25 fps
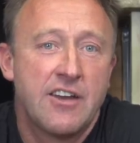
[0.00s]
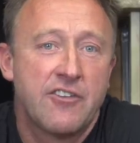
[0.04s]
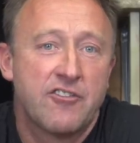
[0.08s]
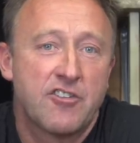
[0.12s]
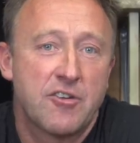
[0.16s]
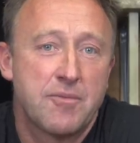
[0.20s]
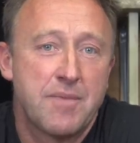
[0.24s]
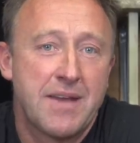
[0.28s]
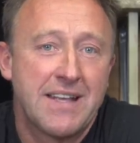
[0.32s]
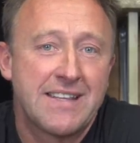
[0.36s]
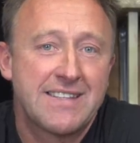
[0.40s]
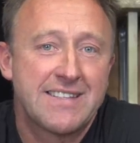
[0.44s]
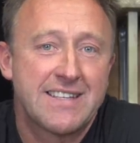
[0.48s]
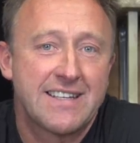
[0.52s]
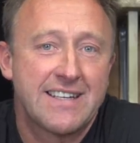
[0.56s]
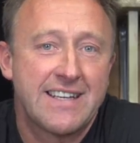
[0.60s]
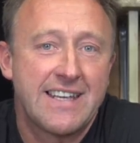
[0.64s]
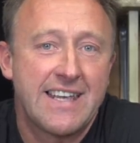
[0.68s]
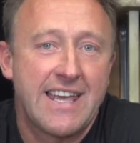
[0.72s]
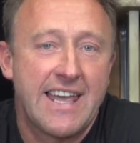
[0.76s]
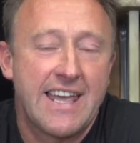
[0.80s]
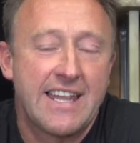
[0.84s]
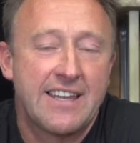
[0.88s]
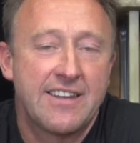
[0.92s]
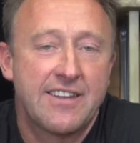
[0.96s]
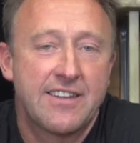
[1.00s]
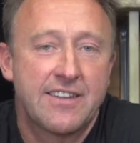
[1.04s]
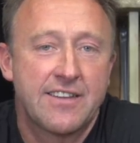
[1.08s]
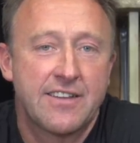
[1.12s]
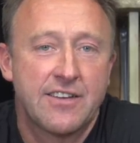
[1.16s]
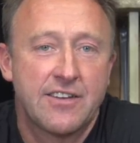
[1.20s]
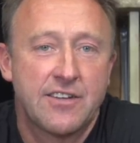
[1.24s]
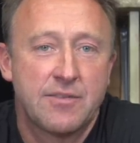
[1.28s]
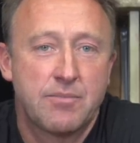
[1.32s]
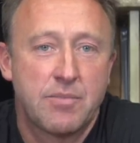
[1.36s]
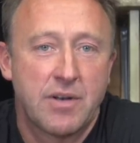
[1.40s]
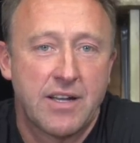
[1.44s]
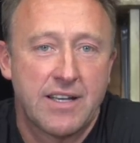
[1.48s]
from Italy in
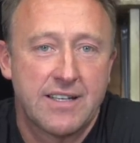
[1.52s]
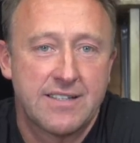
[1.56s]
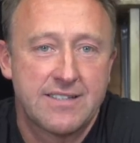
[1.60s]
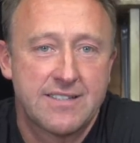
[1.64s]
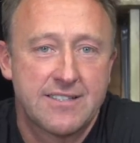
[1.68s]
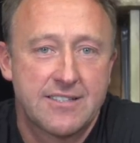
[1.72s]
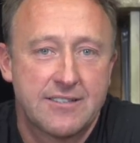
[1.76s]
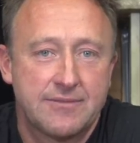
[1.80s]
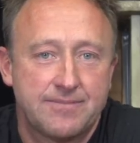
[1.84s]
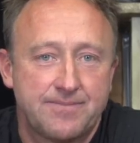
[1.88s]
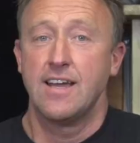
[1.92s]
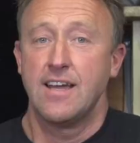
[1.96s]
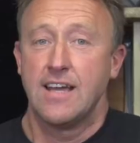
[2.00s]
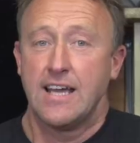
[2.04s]
third place.